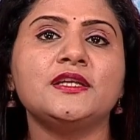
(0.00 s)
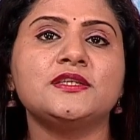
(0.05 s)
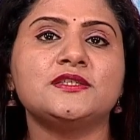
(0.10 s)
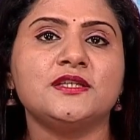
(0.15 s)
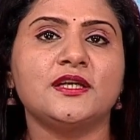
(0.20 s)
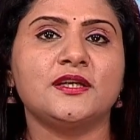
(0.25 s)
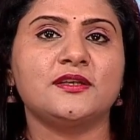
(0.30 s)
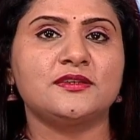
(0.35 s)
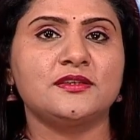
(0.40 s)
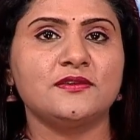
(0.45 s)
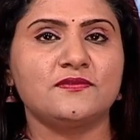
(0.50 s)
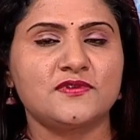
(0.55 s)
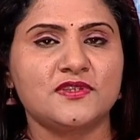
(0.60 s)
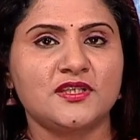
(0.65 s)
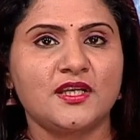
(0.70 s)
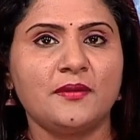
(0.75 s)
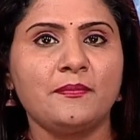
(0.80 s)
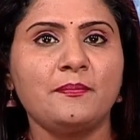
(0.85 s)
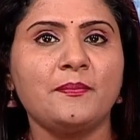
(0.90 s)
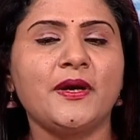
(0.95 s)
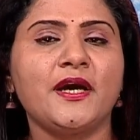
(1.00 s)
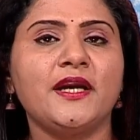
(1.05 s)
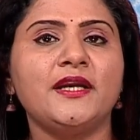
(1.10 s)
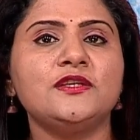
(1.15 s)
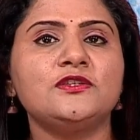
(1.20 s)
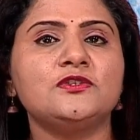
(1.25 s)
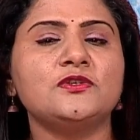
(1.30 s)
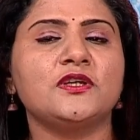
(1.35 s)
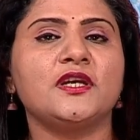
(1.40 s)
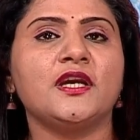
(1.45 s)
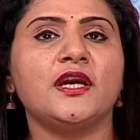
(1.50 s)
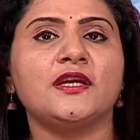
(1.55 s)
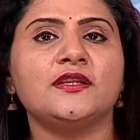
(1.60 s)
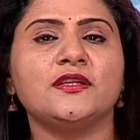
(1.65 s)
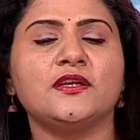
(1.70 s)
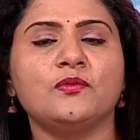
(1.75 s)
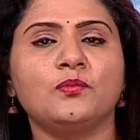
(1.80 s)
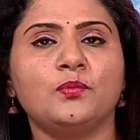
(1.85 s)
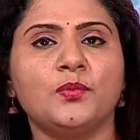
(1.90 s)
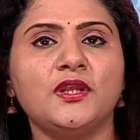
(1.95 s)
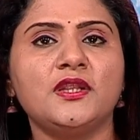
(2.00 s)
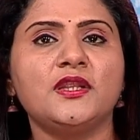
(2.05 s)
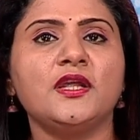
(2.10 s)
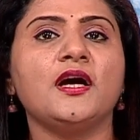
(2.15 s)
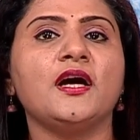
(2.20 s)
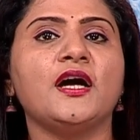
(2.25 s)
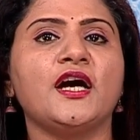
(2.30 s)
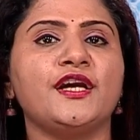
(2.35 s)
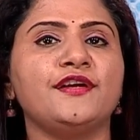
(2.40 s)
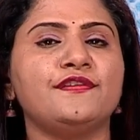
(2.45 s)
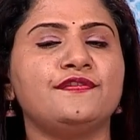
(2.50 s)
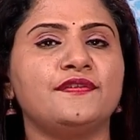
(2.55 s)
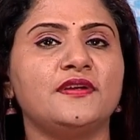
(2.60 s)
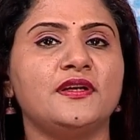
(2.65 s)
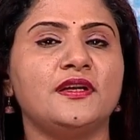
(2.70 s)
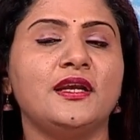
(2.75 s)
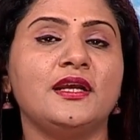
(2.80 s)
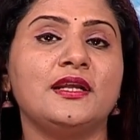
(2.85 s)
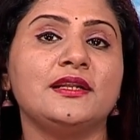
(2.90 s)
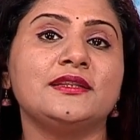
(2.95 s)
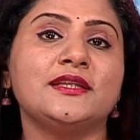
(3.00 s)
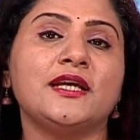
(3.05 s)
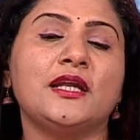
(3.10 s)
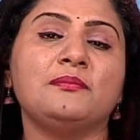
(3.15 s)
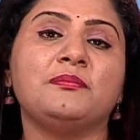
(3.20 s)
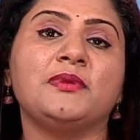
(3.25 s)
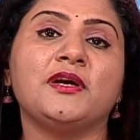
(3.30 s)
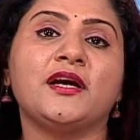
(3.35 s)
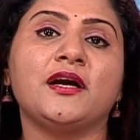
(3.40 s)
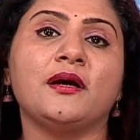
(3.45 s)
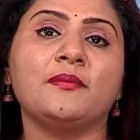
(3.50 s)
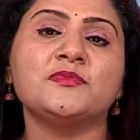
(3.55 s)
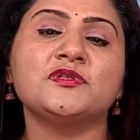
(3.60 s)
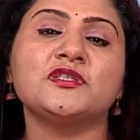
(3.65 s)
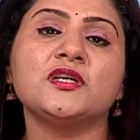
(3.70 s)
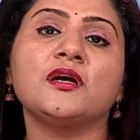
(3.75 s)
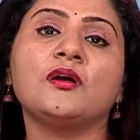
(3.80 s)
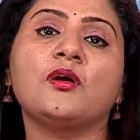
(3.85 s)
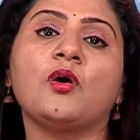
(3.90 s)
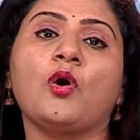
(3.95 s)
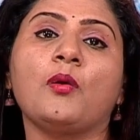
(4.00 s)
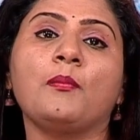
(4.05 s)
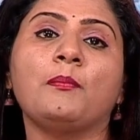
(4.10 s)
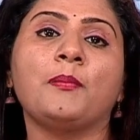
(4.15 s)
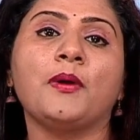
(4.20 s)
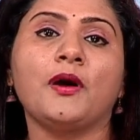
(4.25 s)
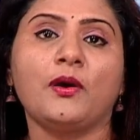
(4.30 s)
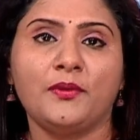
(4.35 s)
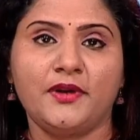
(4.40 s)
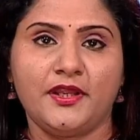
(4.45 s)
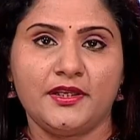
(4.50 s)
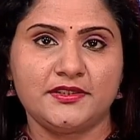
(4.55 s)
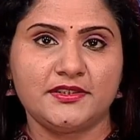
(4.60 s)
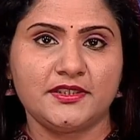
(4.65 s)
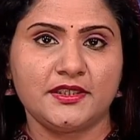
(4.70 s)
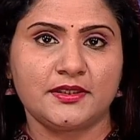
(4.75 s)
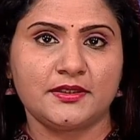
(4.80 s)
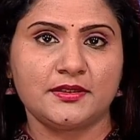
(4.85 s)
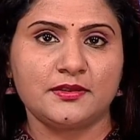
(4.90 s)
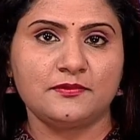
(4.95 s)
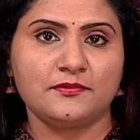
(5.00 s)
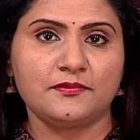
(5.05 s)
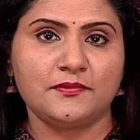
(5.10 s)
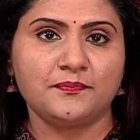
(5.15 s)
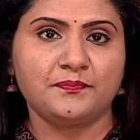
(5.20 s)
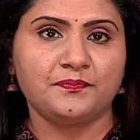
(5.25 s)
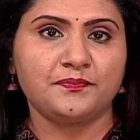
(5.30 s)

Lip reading: adjectives combined together with a hyphen, that becomes a compound adjective.